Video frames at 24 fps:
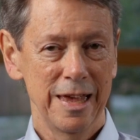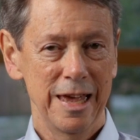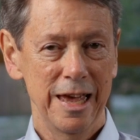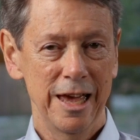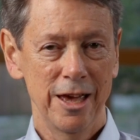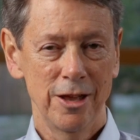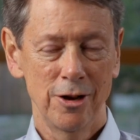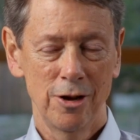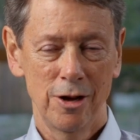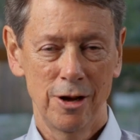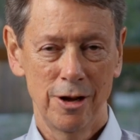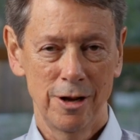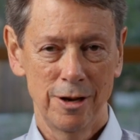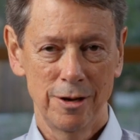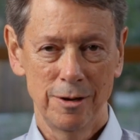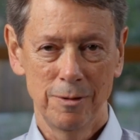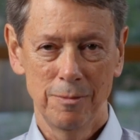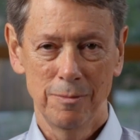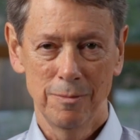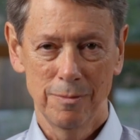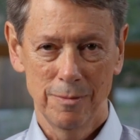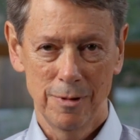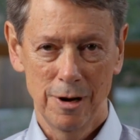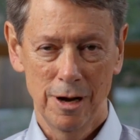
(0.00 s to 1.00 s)
and
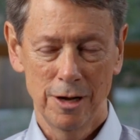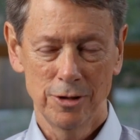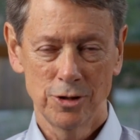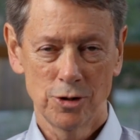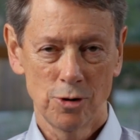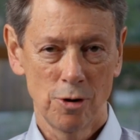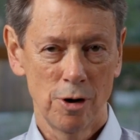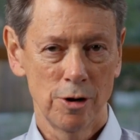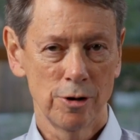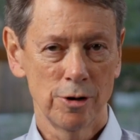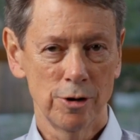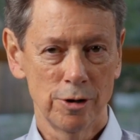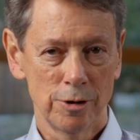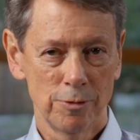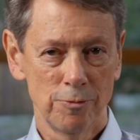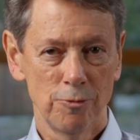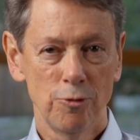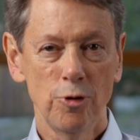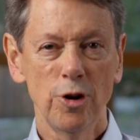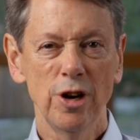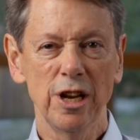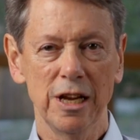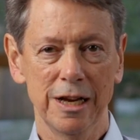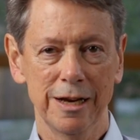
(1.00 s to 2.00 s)
on a stronger
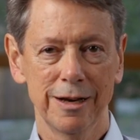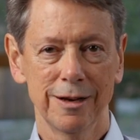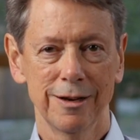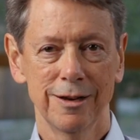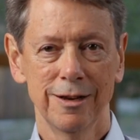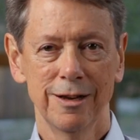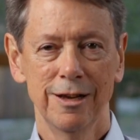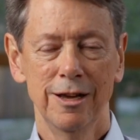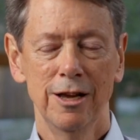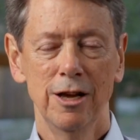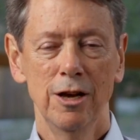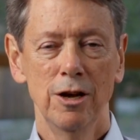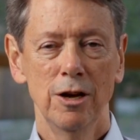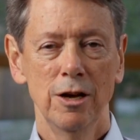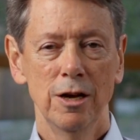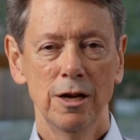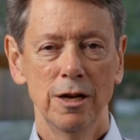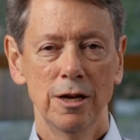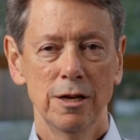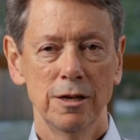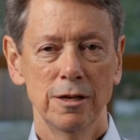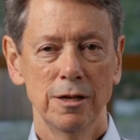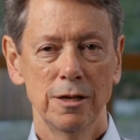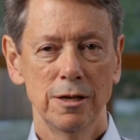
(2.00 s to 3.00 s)
footing
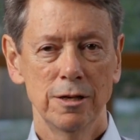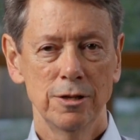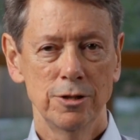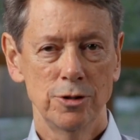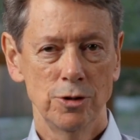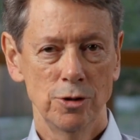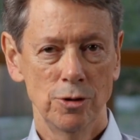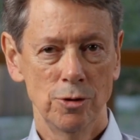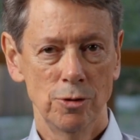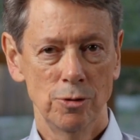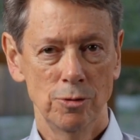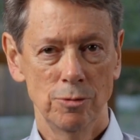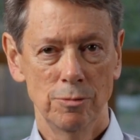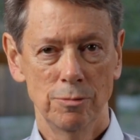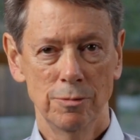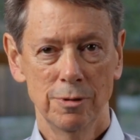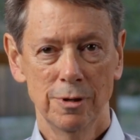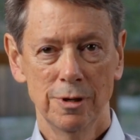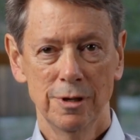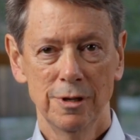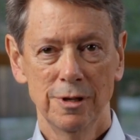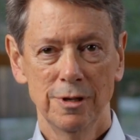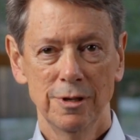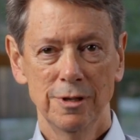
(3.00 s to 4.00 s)
to
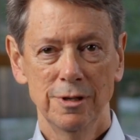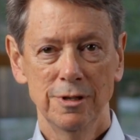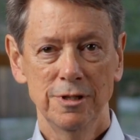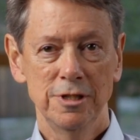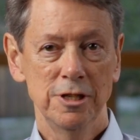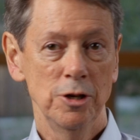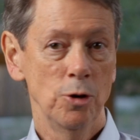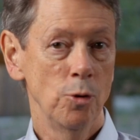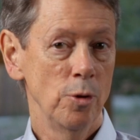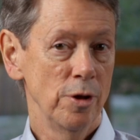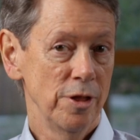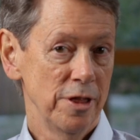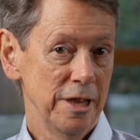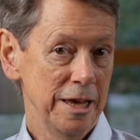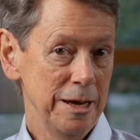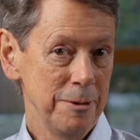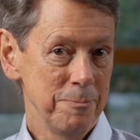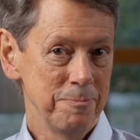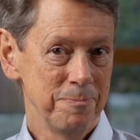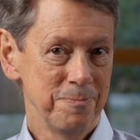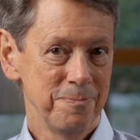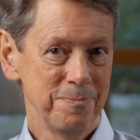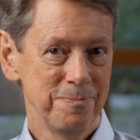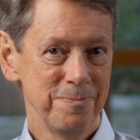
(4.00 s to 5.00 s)
deal with them.